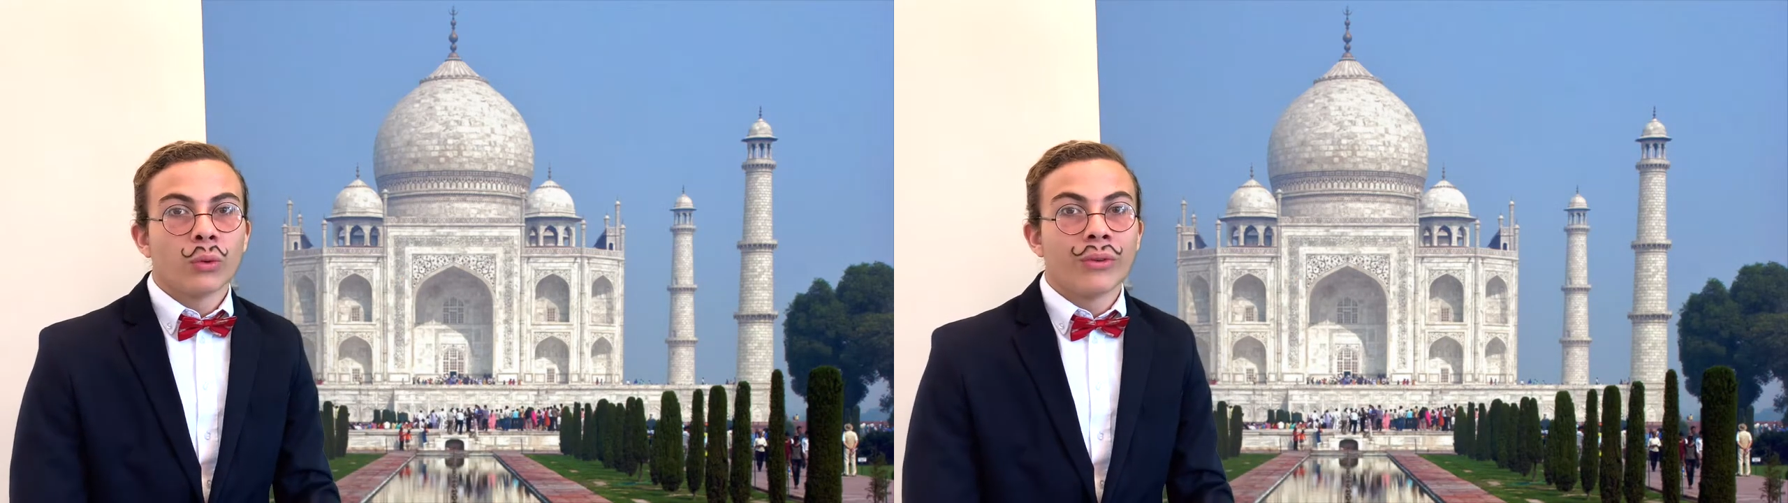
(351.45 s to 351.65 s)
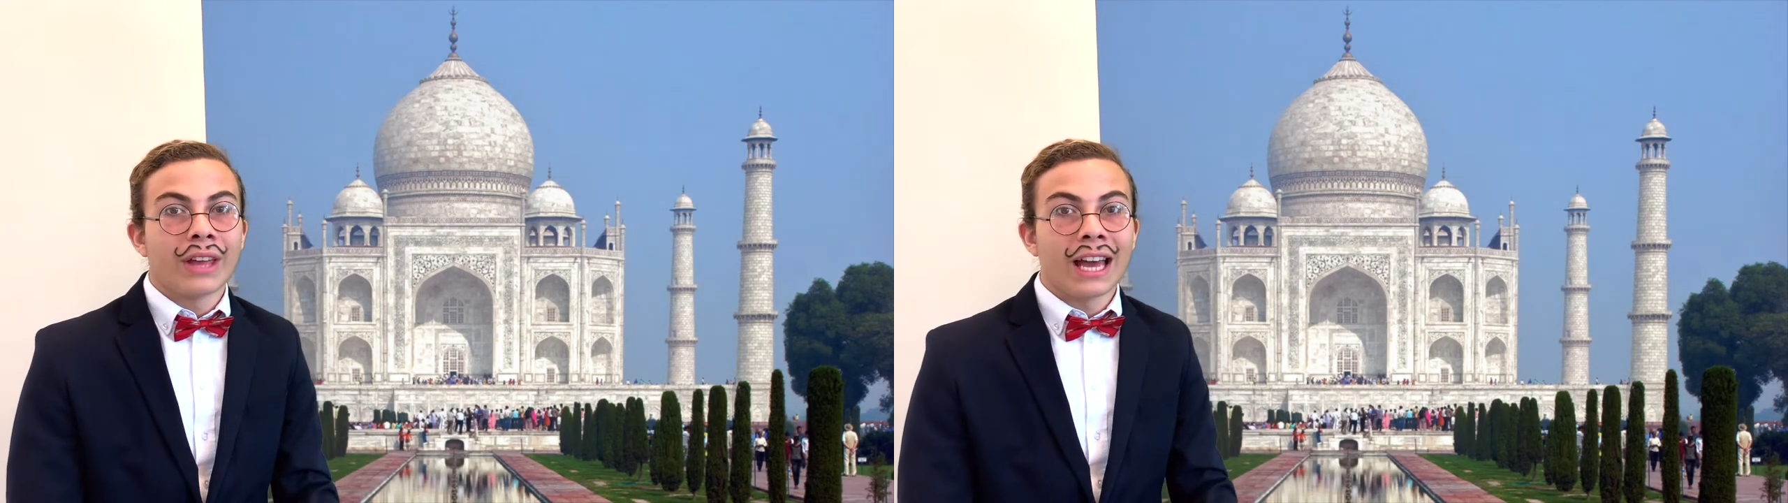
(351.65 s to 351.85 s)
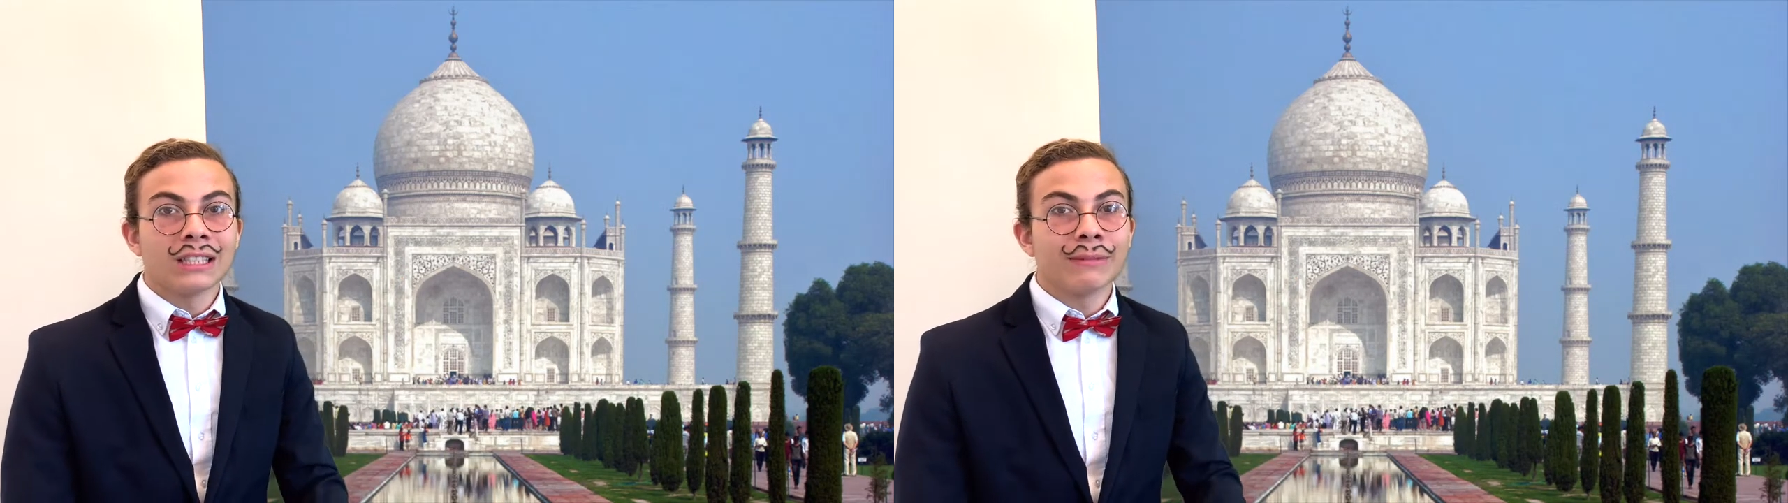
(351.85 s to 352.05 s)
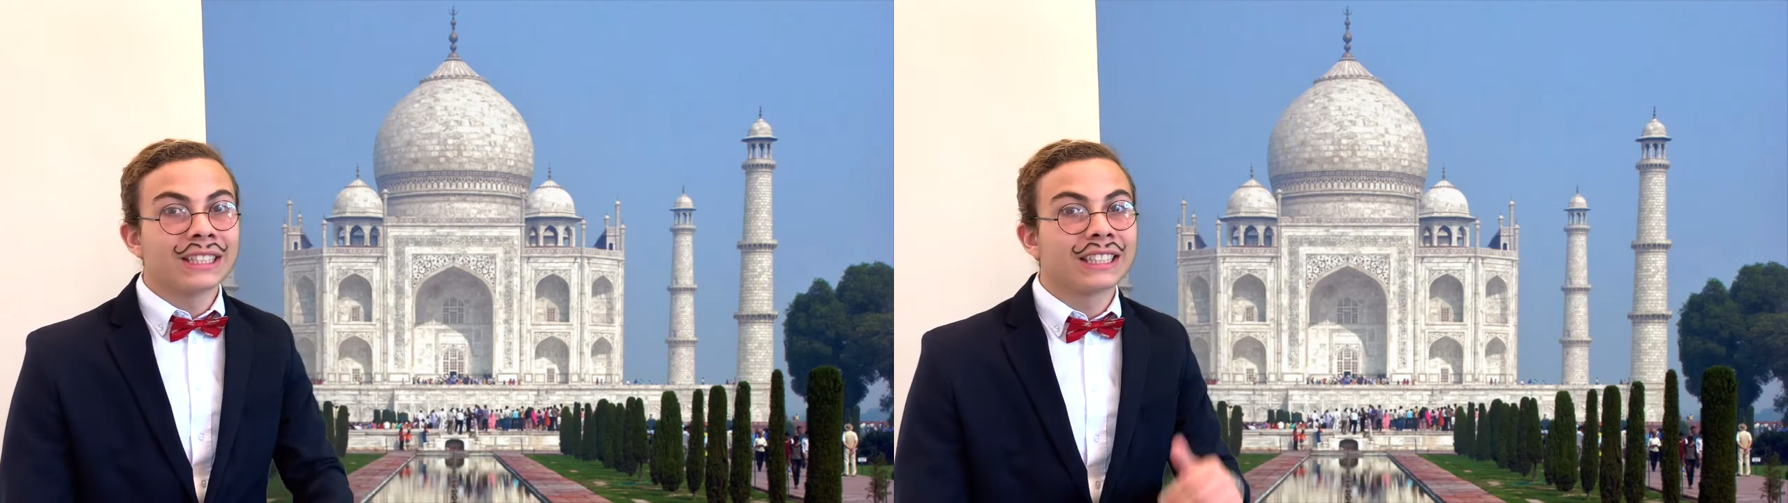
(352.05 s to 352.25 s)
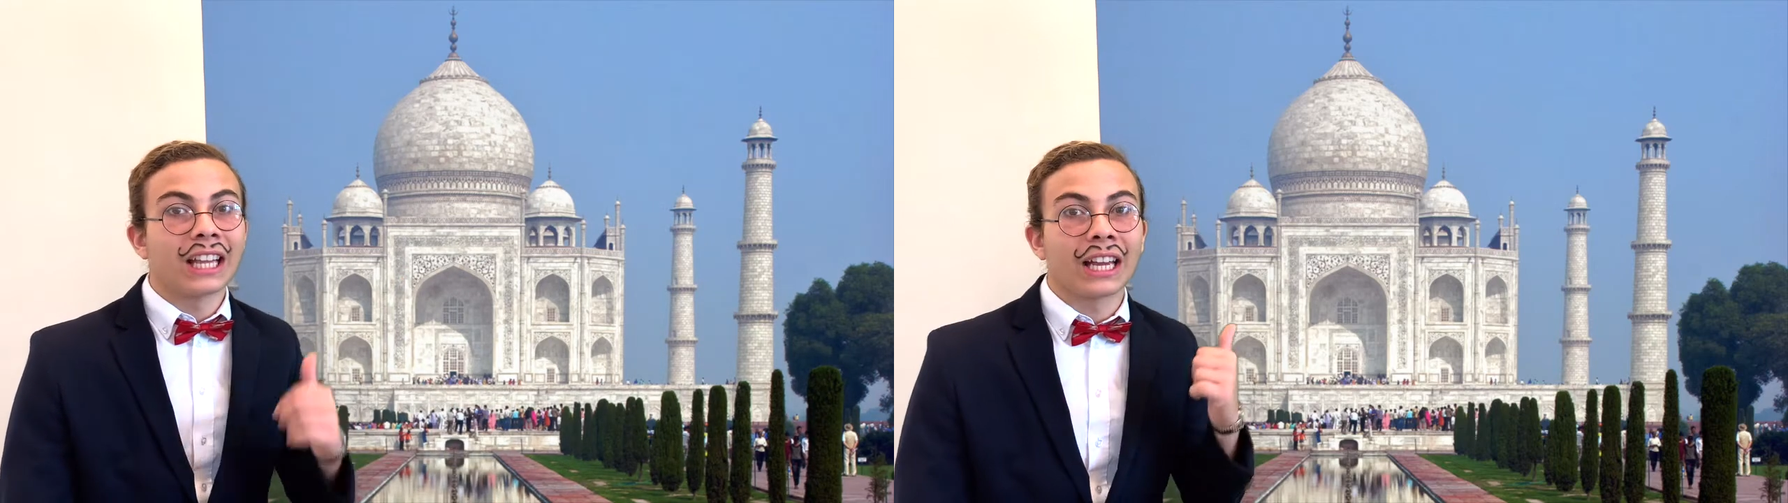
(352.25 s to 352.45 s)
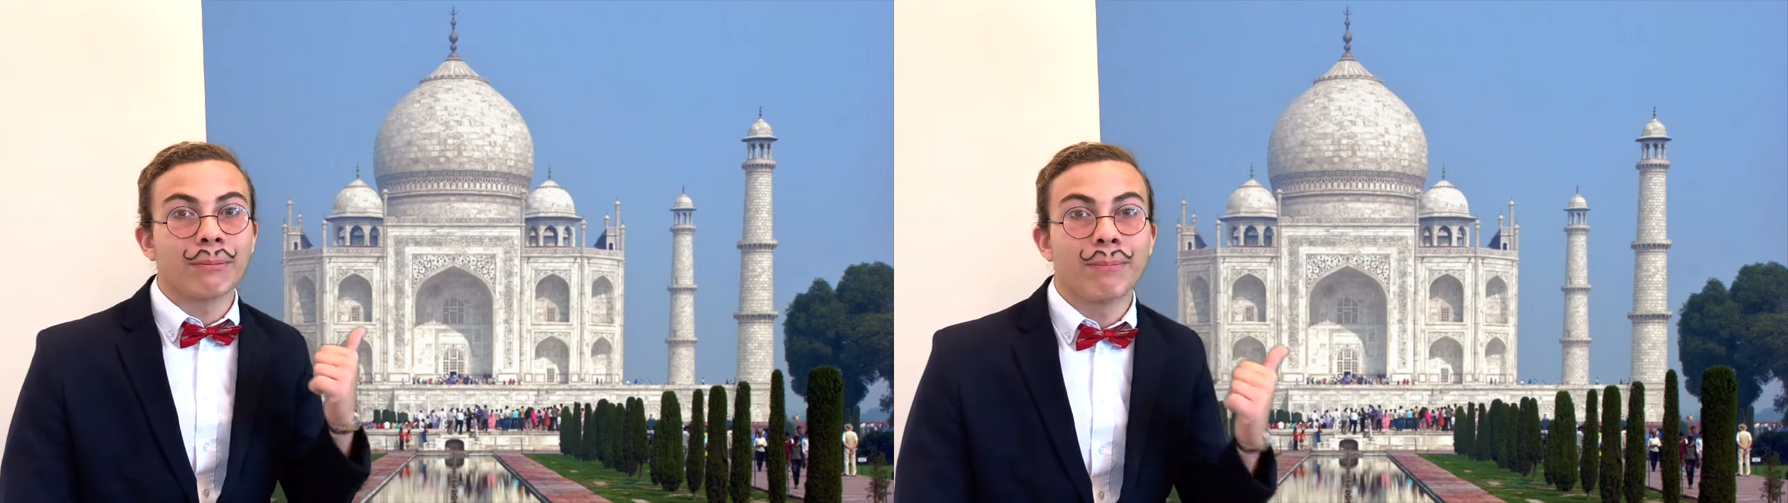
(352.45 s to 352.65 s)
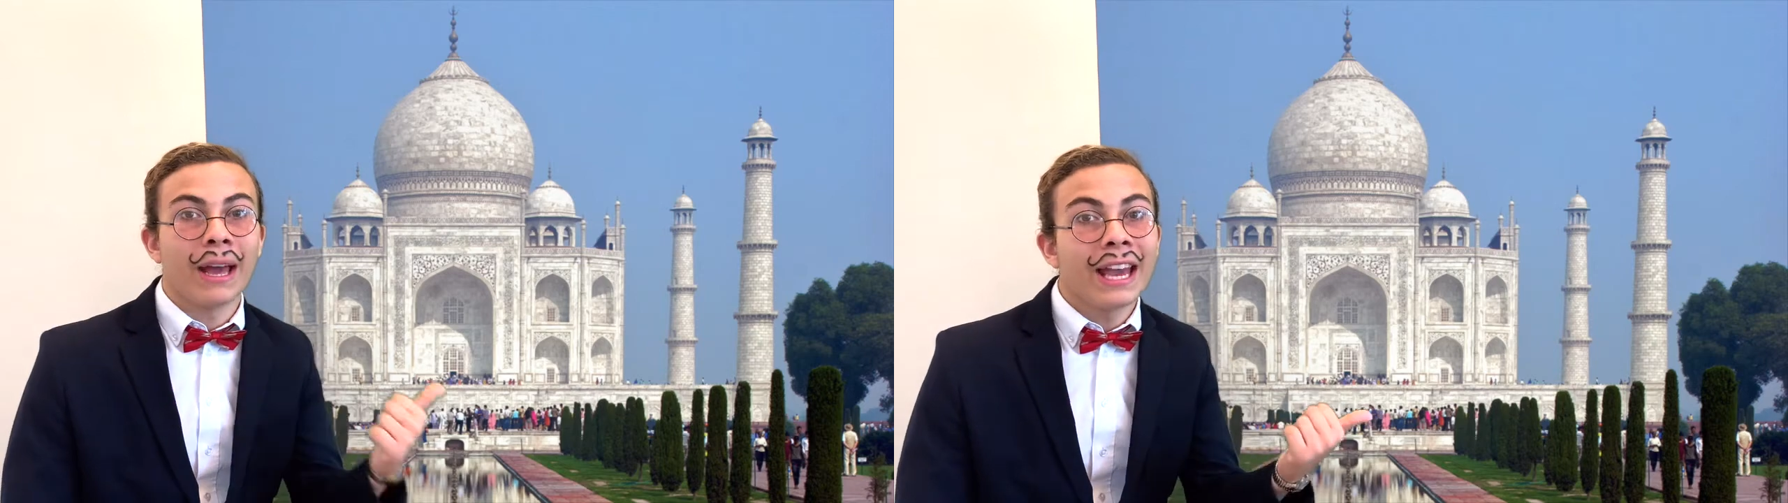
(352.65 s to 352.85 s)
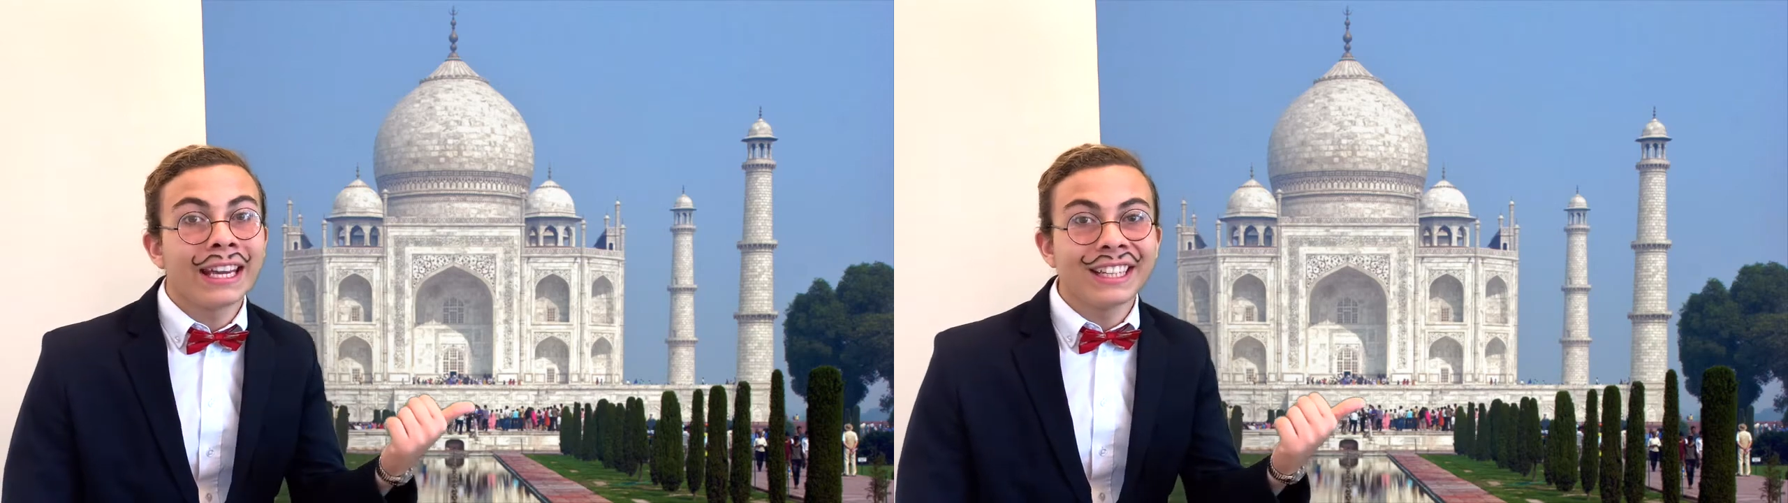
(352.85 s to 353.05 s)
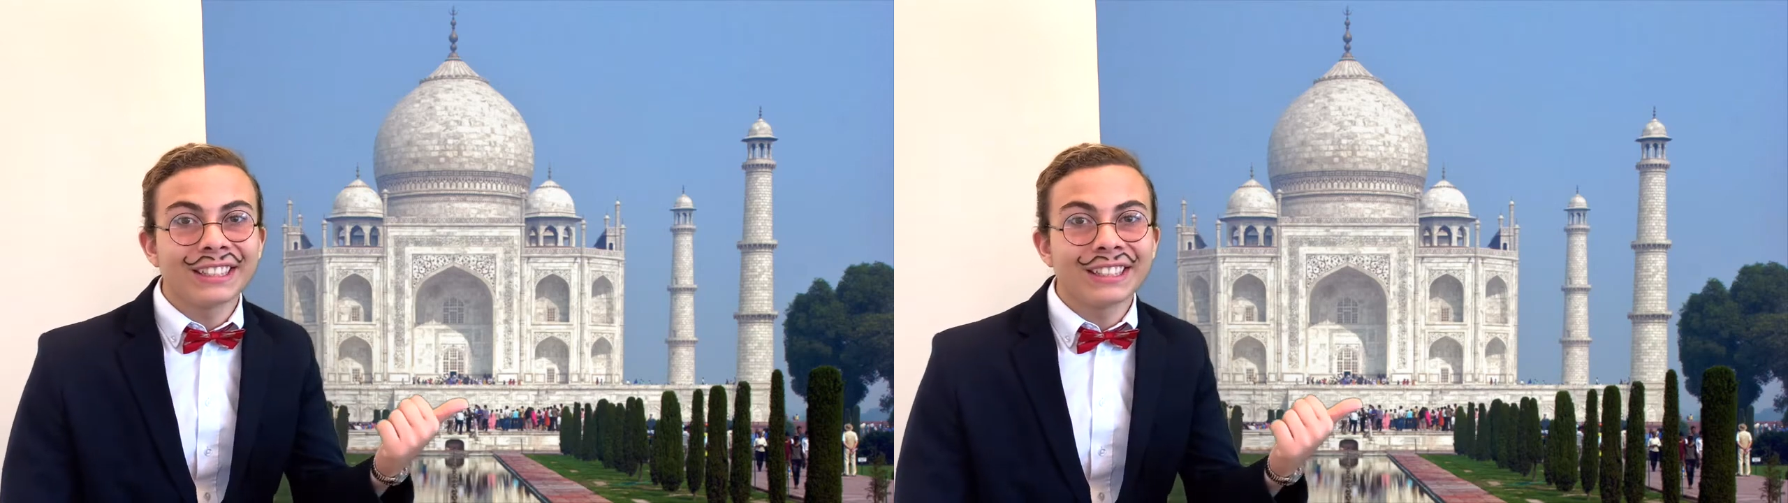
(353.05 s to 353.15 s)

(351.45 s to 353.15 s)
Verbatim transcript: with elements like paint,